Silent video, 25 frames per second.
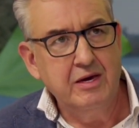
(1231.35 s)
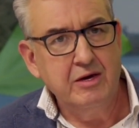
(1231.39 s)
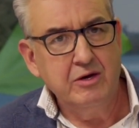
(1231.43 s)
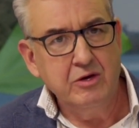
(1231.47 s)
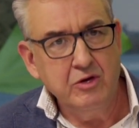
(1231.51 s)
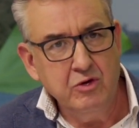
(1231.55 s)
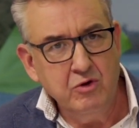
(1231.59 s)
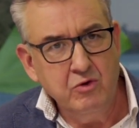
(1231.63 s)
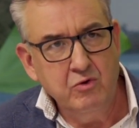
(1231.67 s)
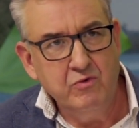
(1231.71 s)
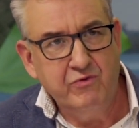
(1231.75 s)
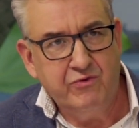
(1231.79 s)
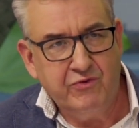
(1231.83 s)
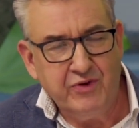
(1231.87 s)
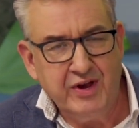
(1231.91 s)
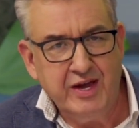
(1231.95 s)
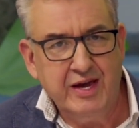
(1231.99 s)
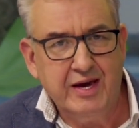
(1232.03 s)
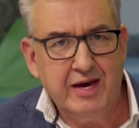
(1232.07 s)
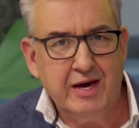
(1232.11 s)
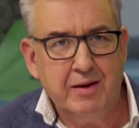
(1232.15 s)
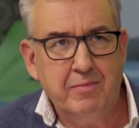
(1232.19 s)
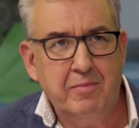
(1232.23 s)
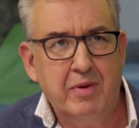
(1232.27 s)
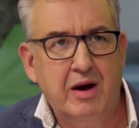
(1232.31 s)
you
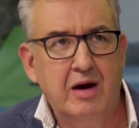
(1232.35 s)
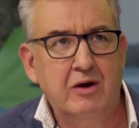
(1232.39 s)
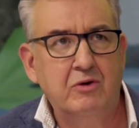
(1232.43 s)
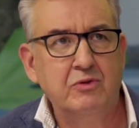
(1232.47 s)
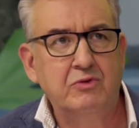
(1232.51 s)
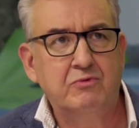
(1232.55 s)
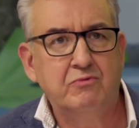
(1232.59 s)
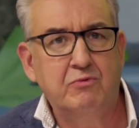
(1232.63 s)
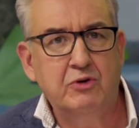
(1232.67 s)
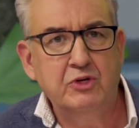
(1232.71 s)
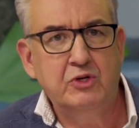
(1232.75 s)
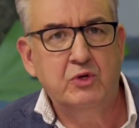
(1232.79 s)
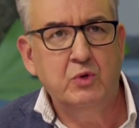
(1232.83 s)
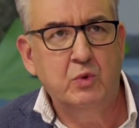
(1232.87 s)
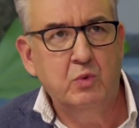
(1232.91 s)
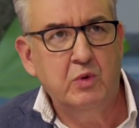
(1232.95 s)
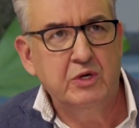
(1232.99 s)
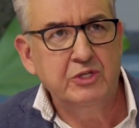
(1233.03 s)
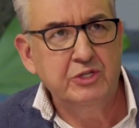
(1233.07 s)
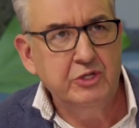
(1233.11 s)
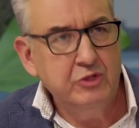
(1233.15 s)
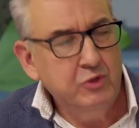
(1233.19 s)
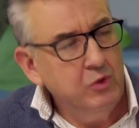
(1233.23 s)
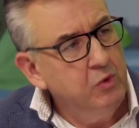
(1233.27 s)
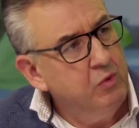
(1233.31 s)
think about what you
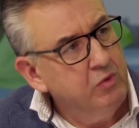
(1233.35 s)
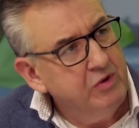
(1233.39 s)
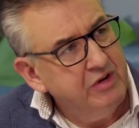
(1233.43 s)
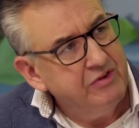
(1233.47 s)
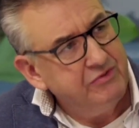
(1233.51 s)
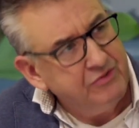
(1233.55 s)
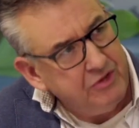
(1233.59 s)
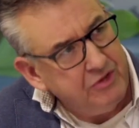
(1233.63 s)
want to do with